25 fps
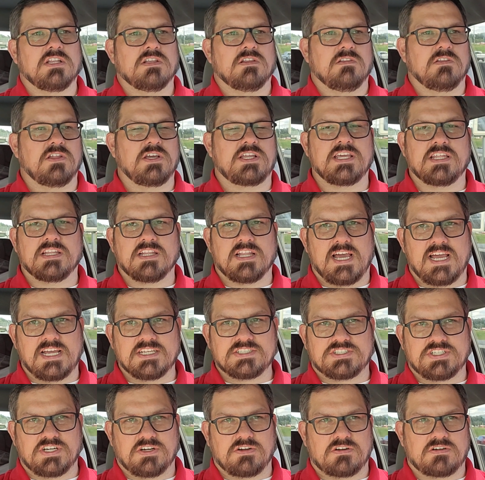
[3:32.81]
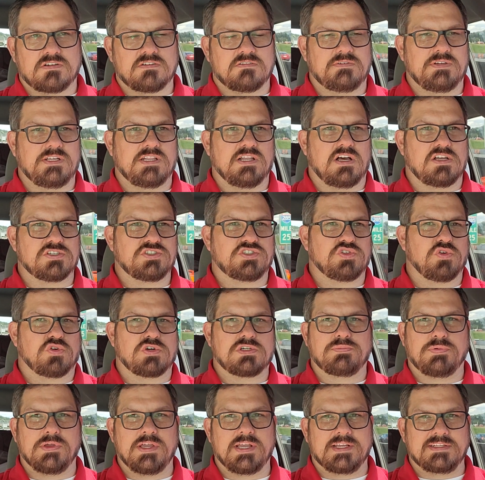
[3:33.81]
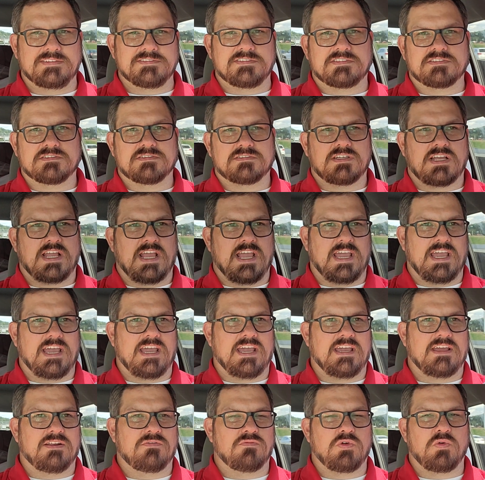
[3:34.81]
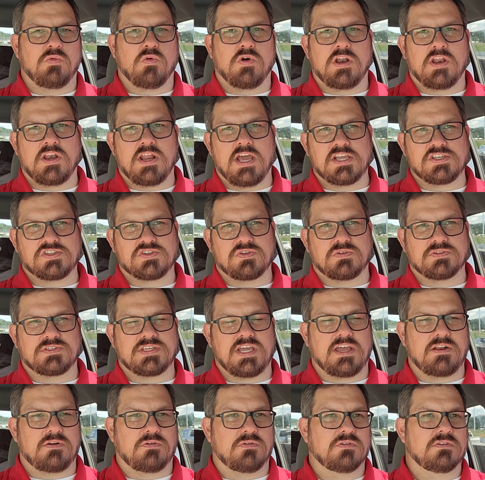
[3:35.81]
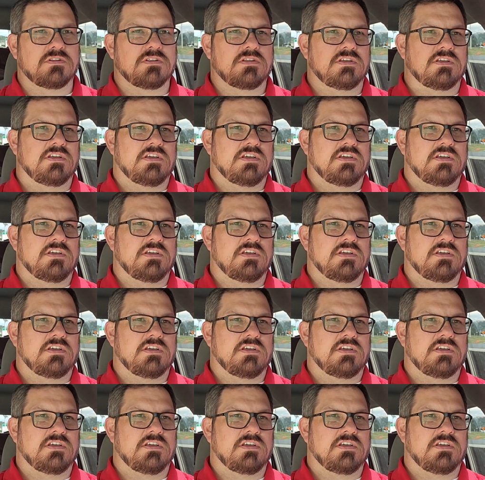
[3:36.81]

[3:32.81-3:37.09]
Look at last year. We lost George Pickens and we won a national title.